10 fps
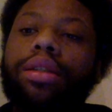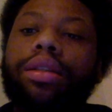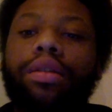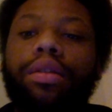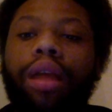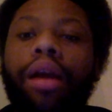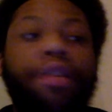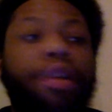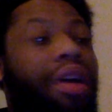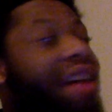Like, if
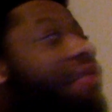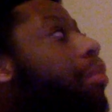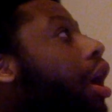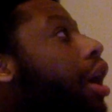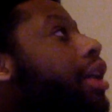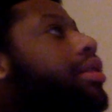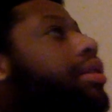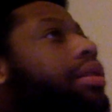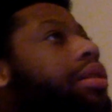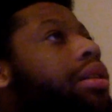you don't have
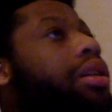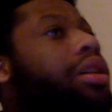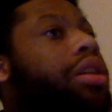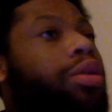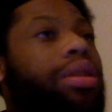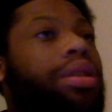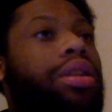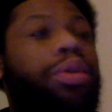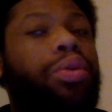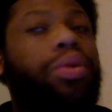blinds,
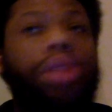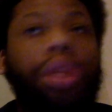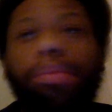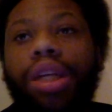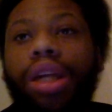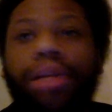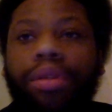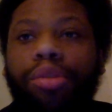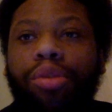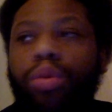use something to cover
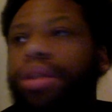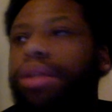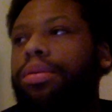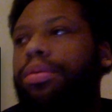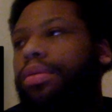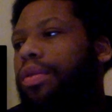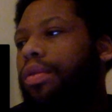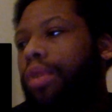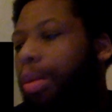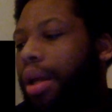up your window so
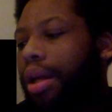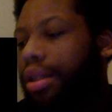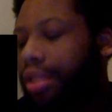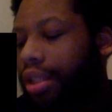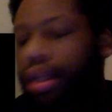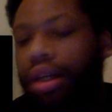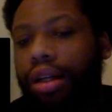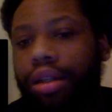nobody can see in there.